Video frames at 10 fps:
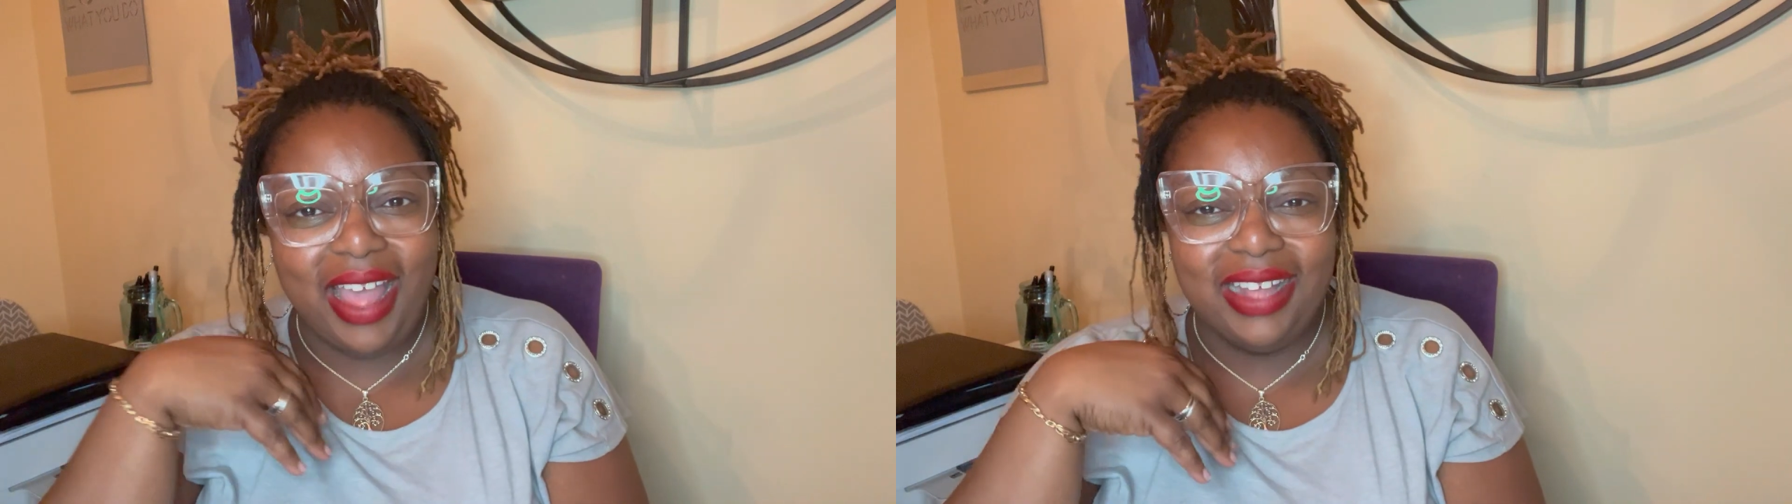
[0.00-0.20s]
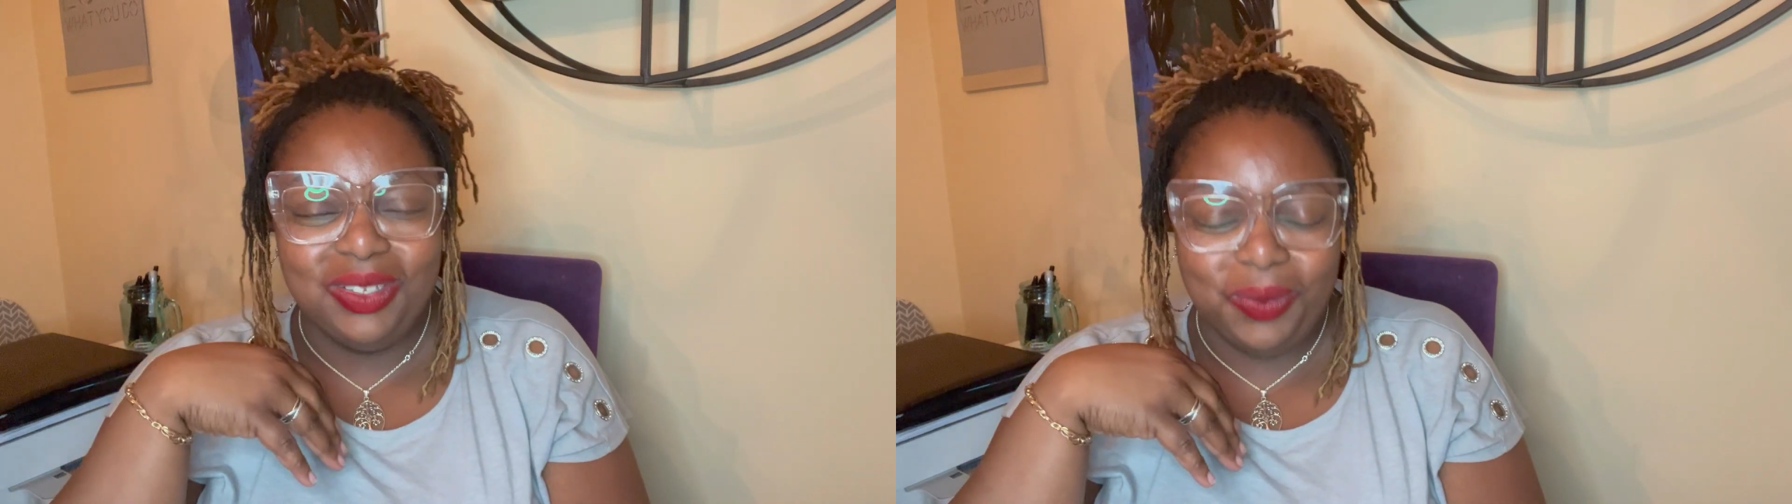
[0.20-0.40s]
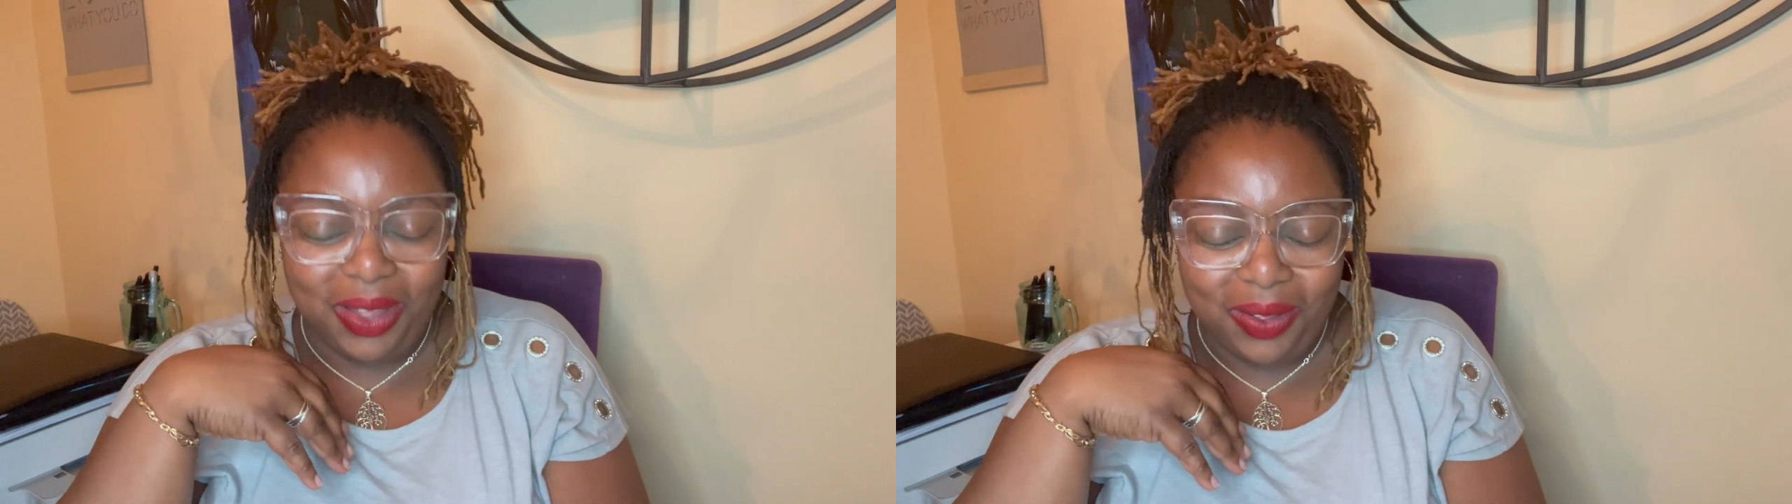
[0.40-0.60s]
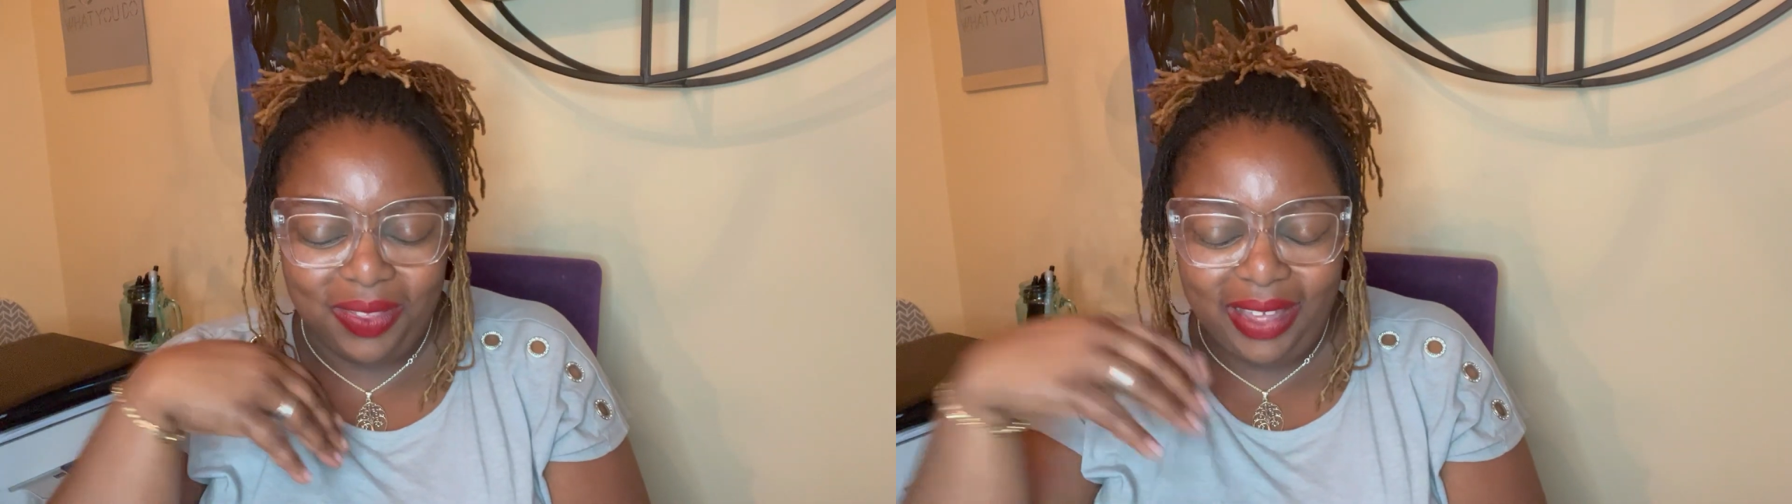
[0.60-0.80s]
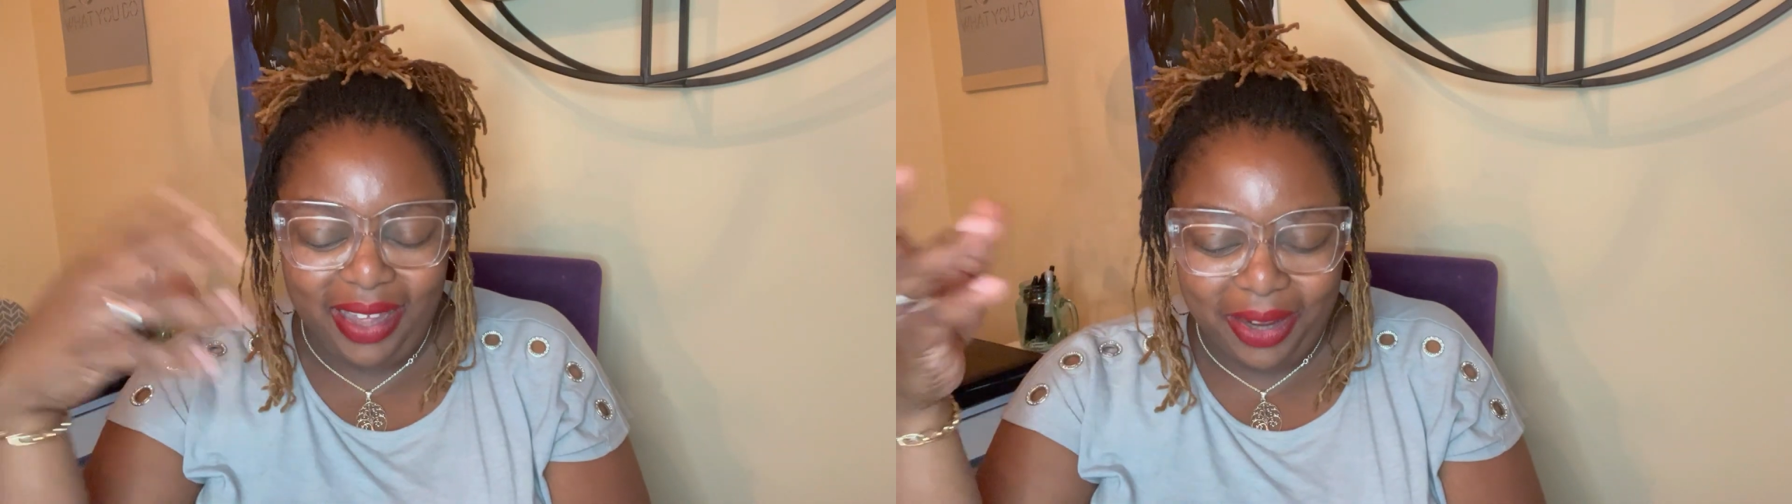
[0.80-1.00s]
as well
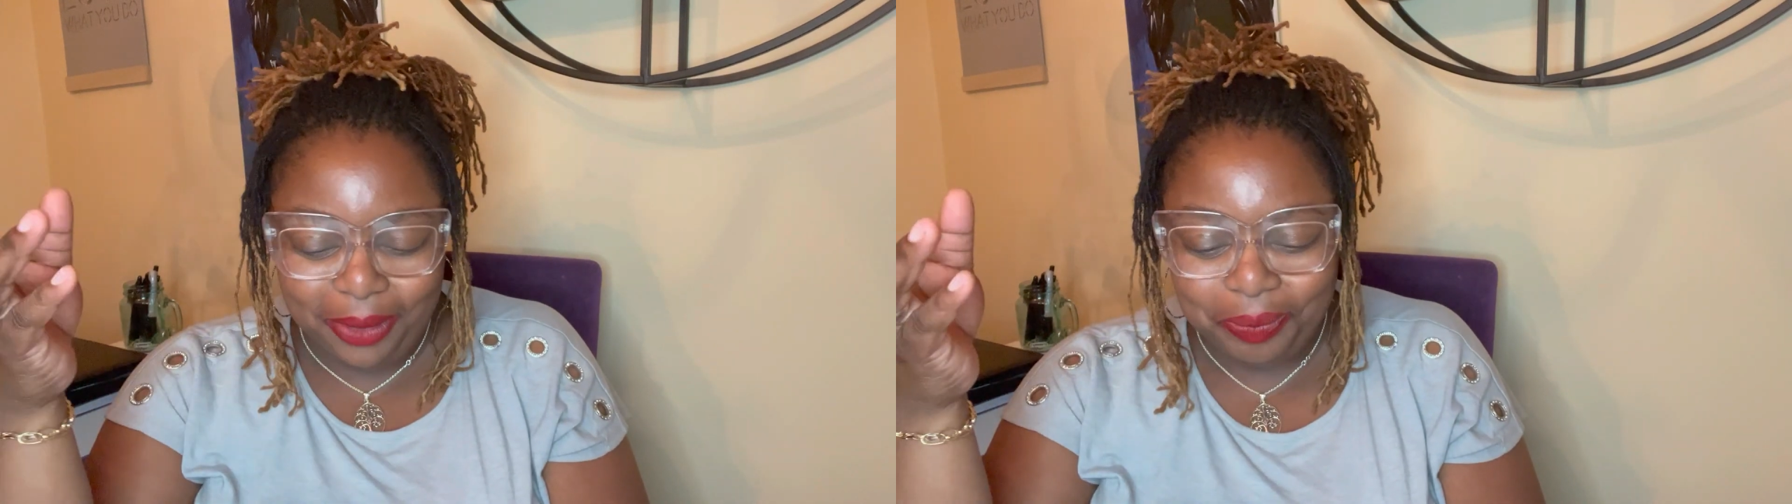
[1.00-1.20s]
there.